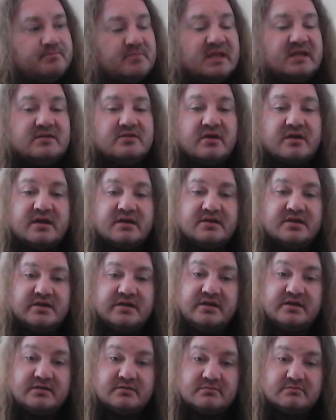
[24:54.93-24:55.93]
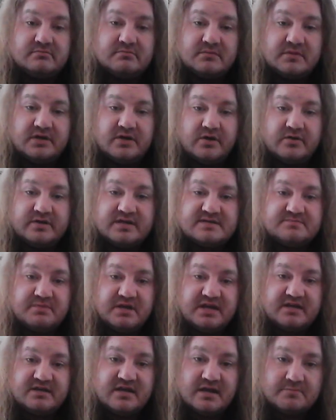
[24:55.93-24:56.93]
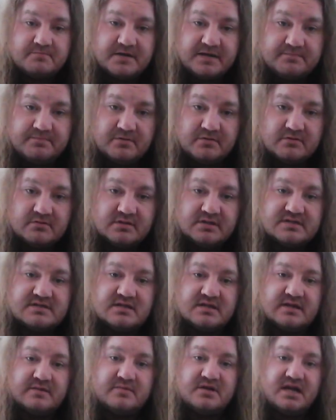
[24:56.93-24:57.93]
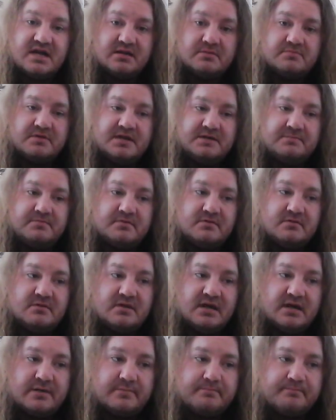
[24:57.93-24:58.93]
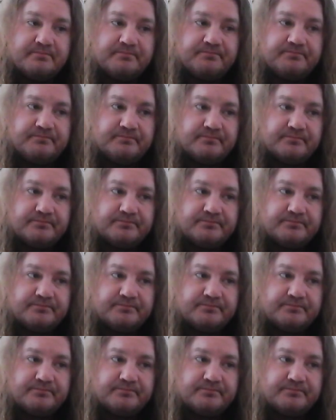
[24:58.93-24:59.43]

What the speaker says: he's looking good. You know, he's beating up people. He's eliminating people.